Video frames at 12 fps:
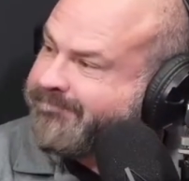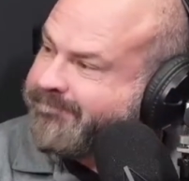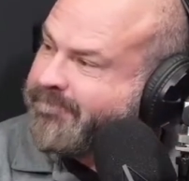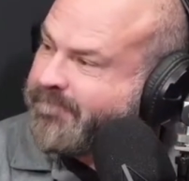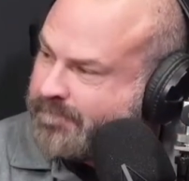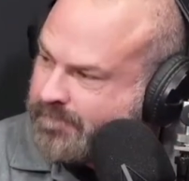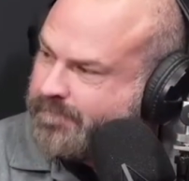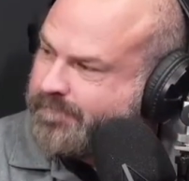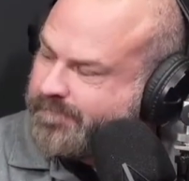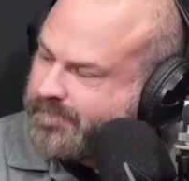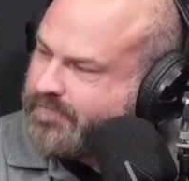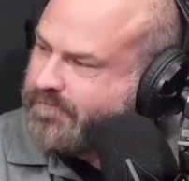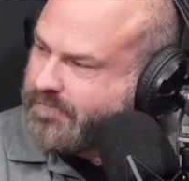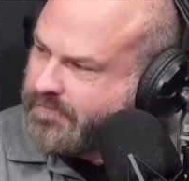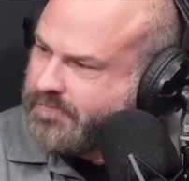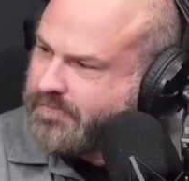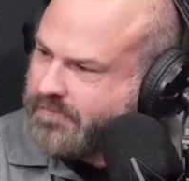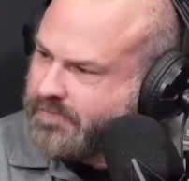
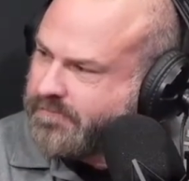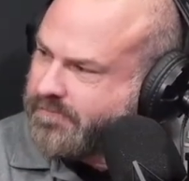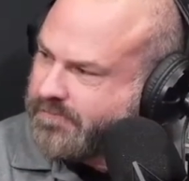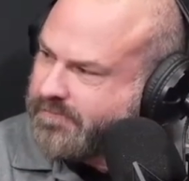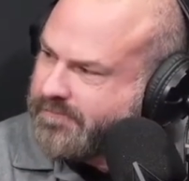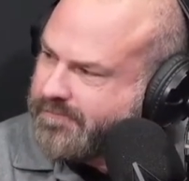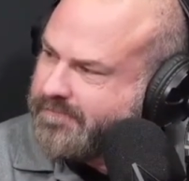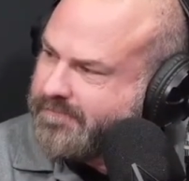[no speech]